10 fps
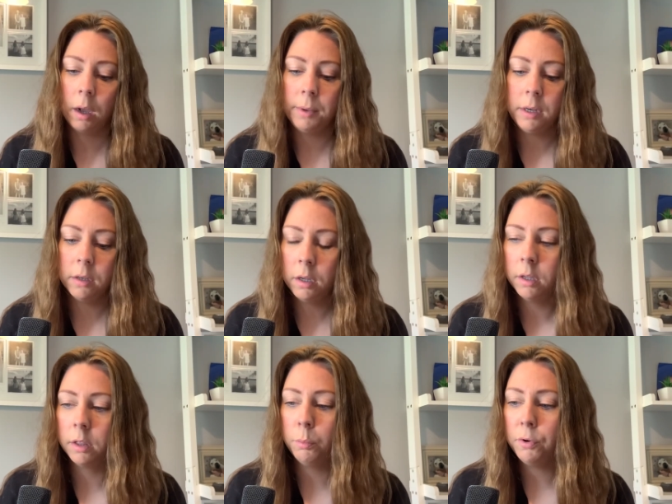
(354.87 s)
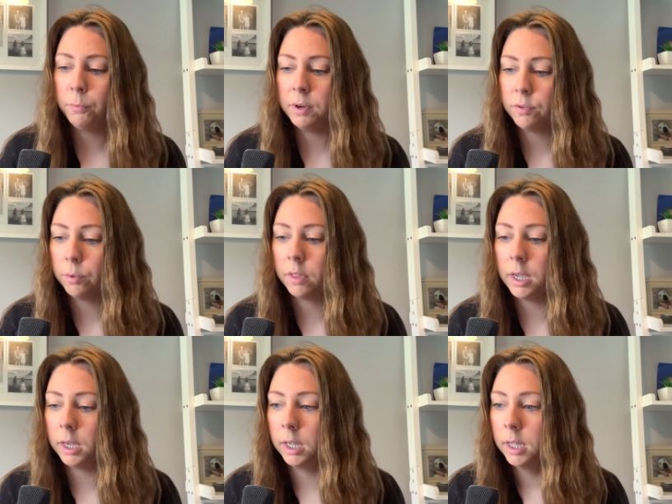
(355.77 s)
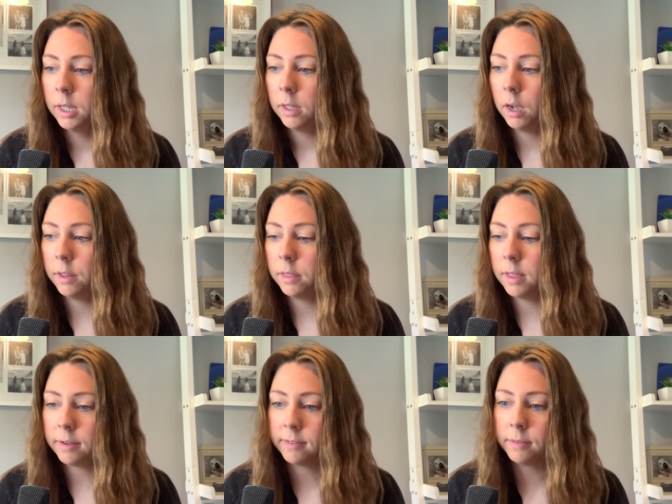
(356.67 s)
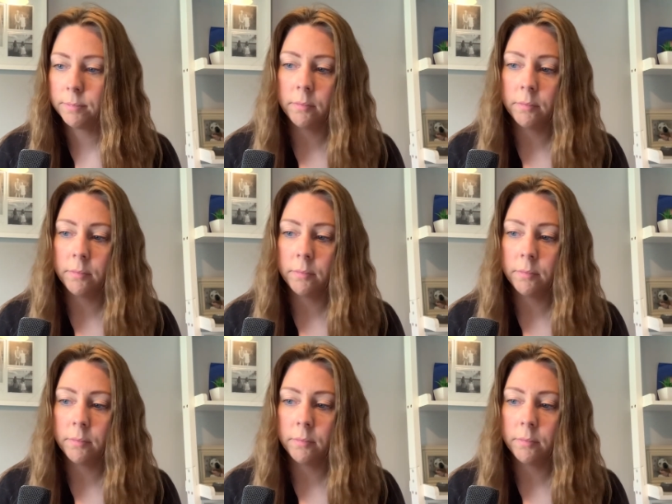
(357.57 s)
I mean the wolf whistle thing. Uh, that's